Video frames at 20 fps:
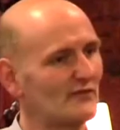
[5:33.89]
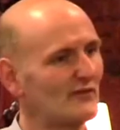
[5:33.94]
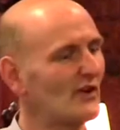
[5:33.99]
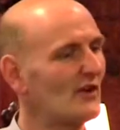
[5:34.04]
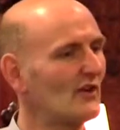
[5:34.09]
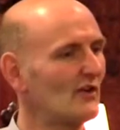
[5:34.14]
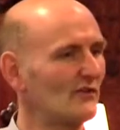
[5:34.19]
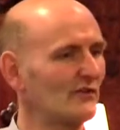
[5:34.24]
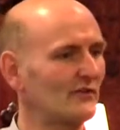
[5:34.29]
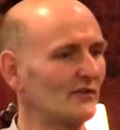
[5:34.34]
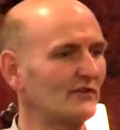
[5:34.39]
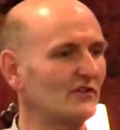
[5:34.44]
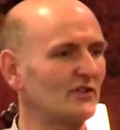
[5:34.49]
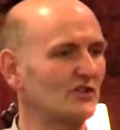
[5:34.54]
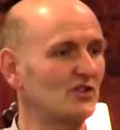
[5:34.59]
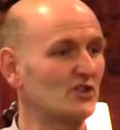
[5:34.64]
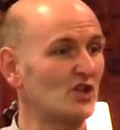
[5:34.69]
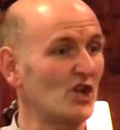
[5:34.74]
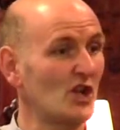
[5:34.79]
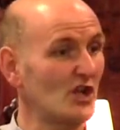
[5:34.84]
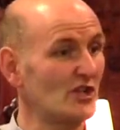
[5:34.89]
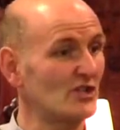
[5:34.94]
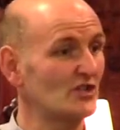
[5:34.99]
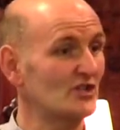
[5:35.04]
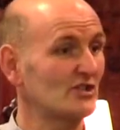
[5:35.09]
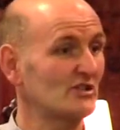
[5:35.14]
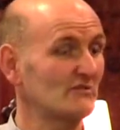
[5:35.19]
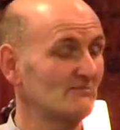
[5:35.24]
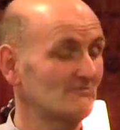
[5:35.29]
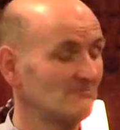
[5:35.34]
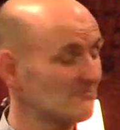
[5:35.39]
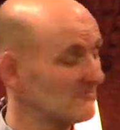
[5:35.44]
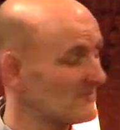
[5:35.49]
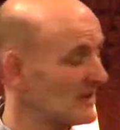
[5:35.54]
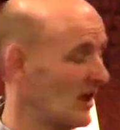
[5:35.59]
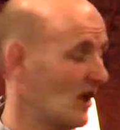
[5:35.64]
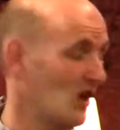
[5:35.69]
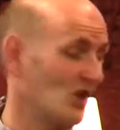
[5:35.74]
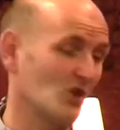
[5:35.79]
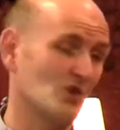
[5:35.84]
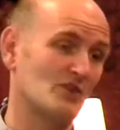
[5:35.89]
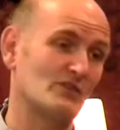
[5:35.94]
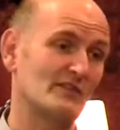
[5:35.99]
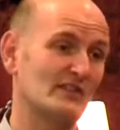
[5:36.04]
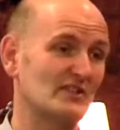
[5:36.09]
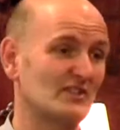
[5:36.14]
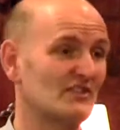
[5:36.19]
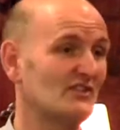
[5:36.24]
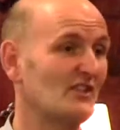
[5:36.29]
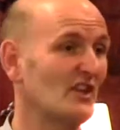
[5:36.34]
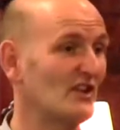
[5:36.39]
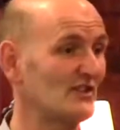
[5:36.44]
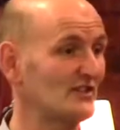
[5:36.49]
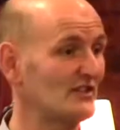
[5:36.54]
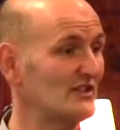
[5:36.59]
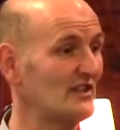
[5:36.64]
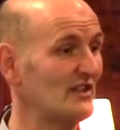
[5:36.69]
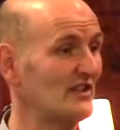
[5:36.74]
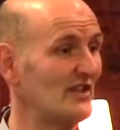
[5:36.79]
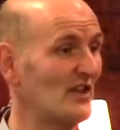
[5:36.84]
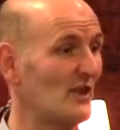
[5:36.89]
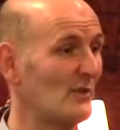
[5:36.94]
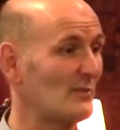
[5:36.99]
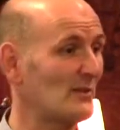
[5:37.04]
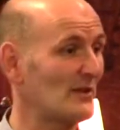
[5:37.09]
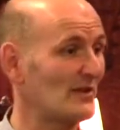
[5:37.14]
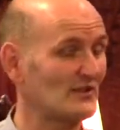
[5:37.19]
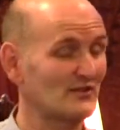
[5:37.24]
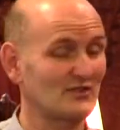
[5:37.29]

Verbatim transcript: of the church, a lot of it starts in Ethiopia.